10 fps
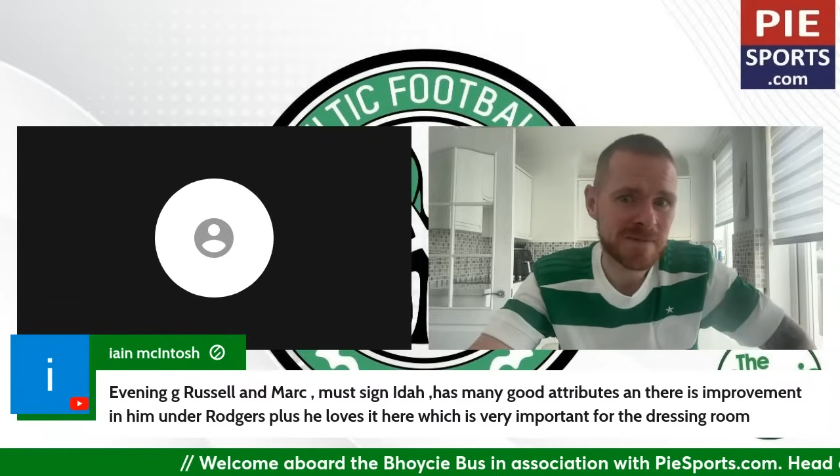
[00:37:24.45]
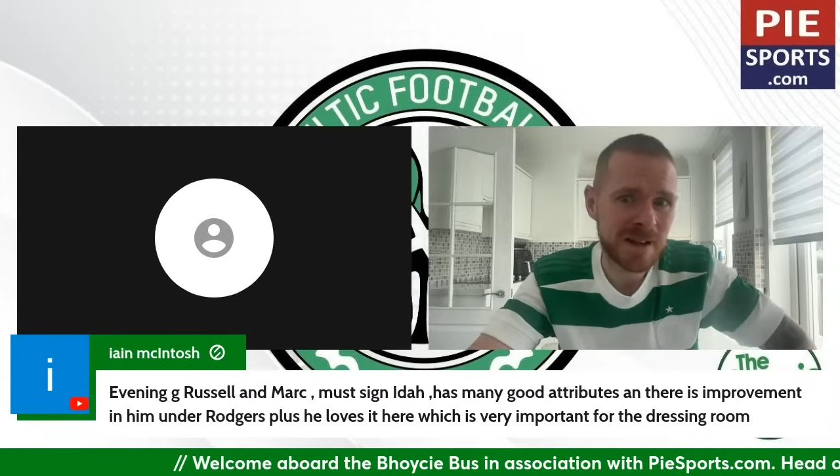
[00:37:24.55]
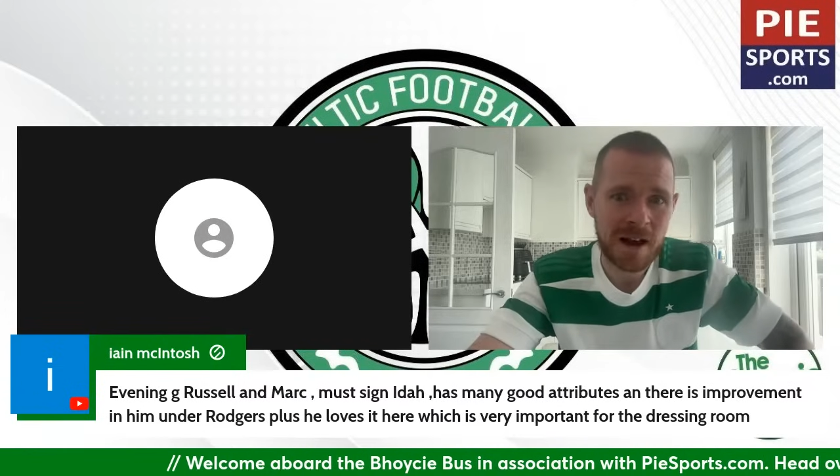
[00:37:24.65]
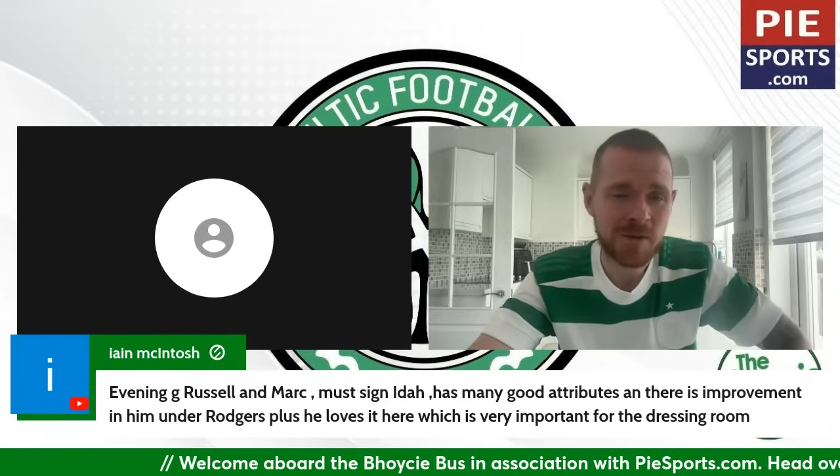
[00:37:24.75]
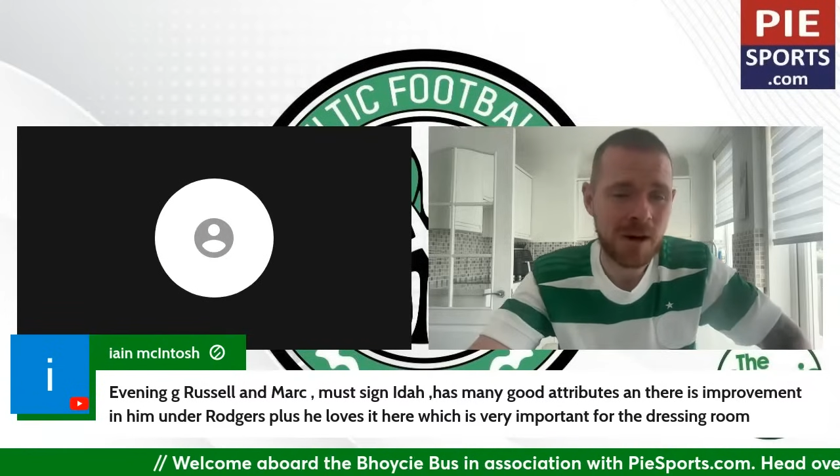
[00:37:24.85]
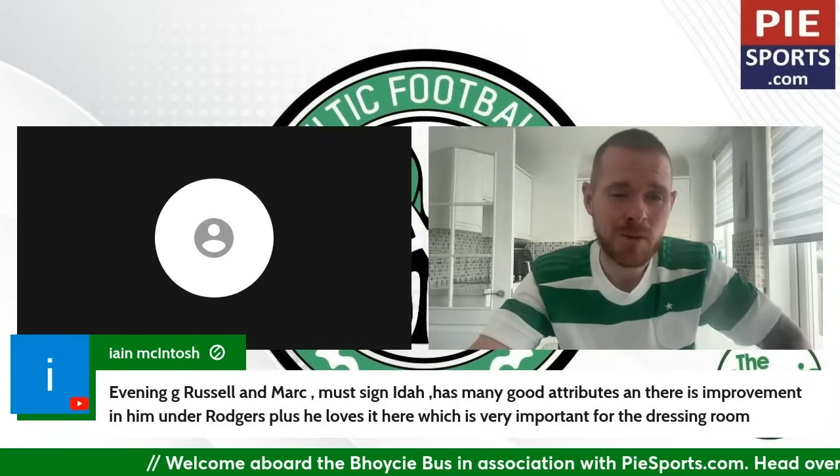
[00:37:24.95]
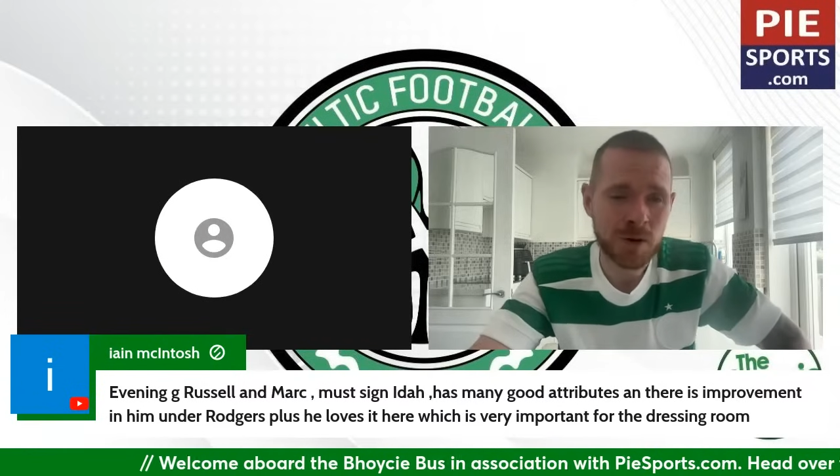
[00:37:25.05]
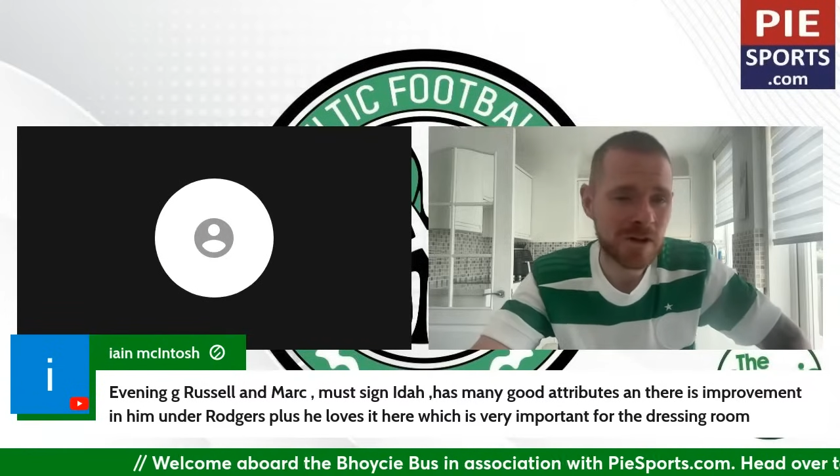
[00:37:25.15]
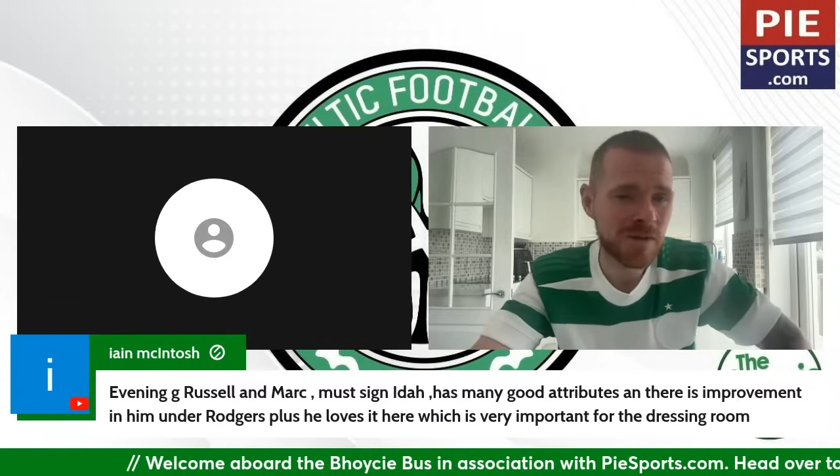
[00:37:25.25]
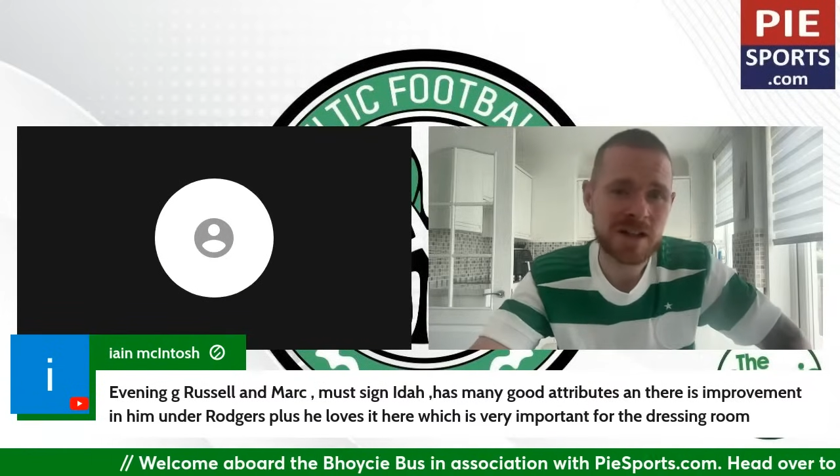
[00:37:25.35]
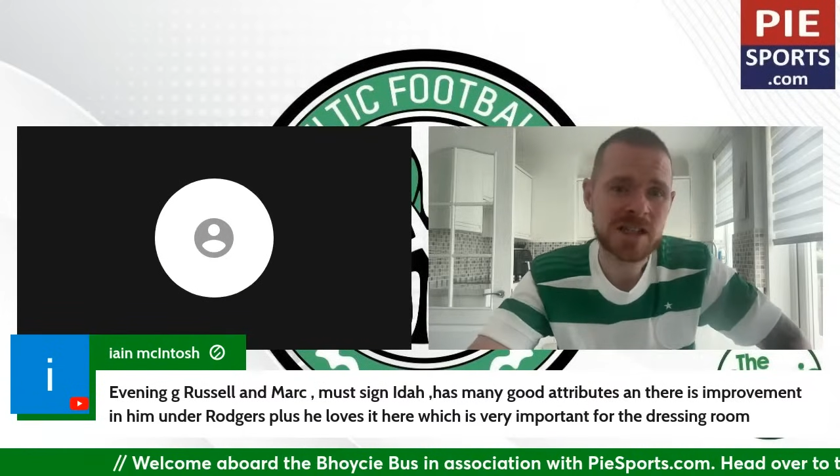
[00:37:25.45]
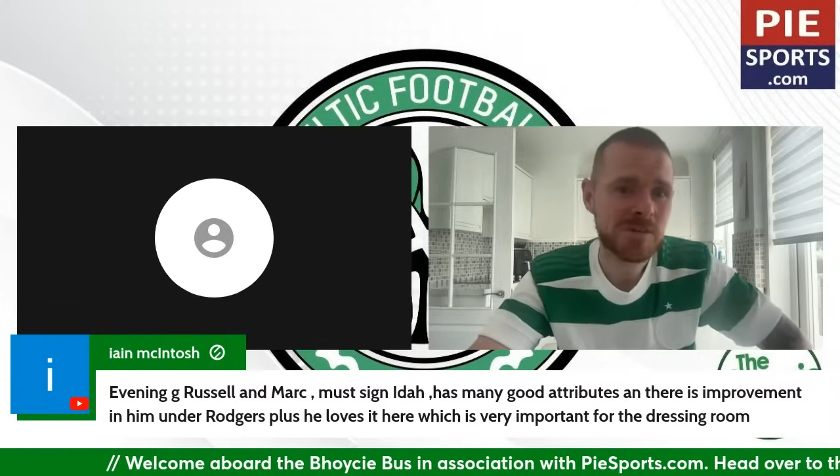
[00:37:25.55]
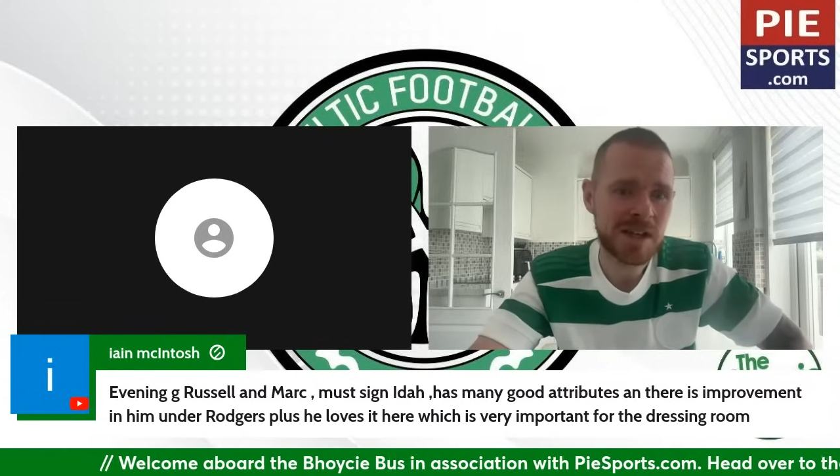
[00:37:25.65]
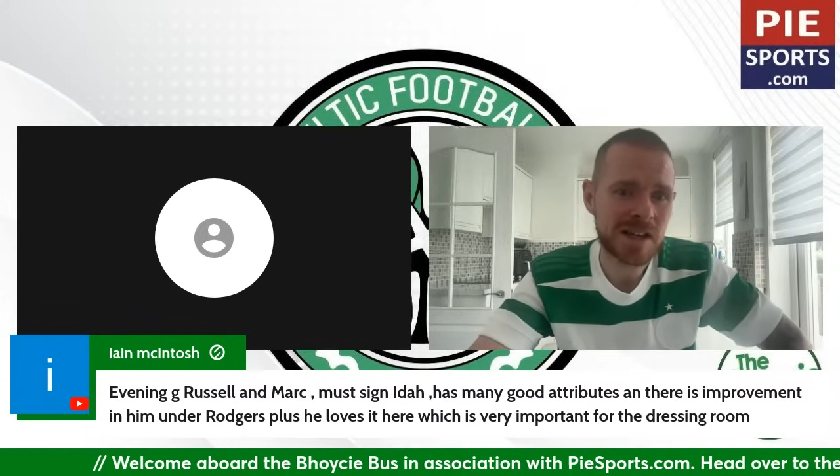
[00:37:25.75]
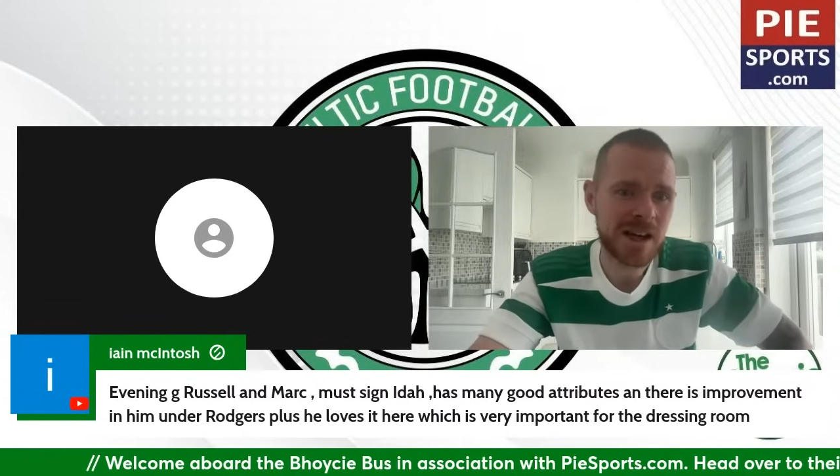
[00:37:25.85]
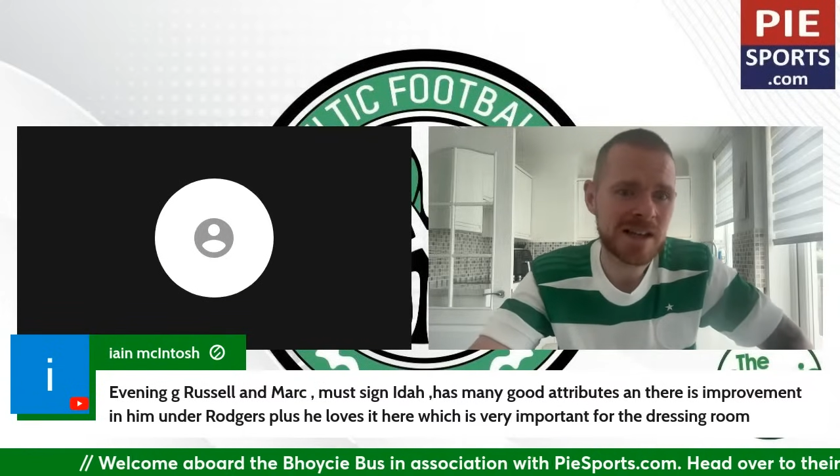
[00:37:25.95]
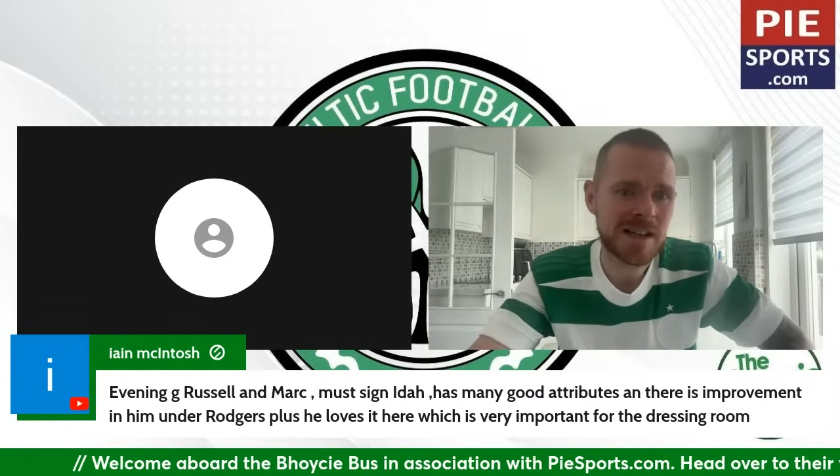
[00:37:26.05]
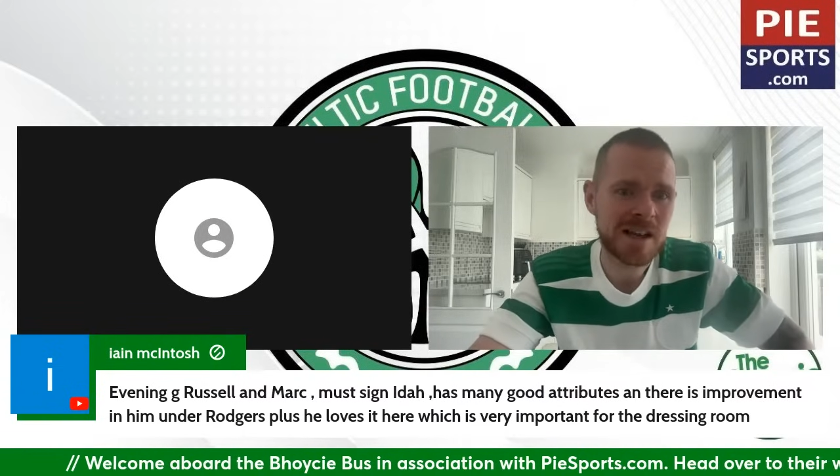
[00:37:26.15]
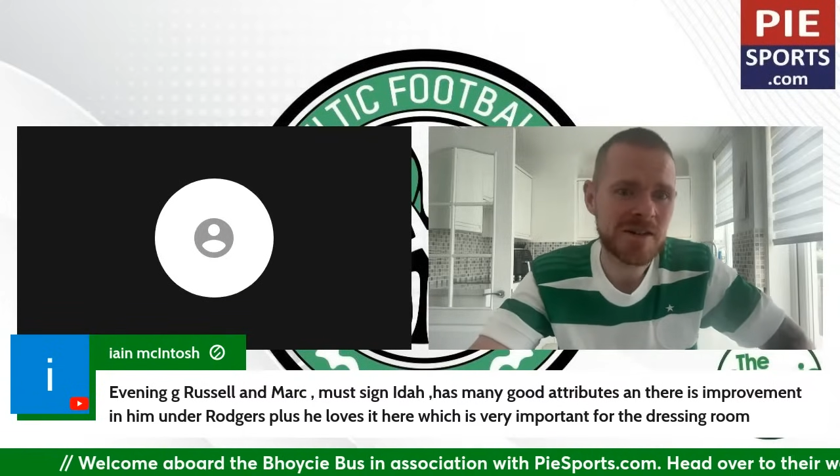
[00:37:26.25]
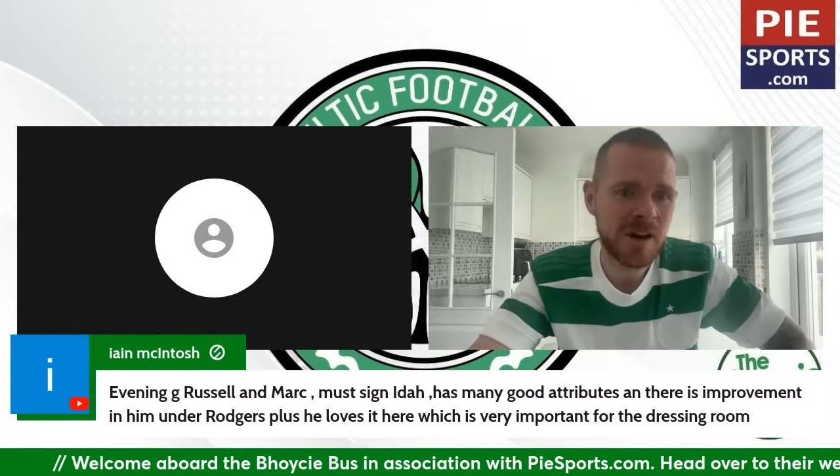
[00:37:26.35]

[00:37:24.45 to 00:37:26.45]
I'm not convinced about the guy yet.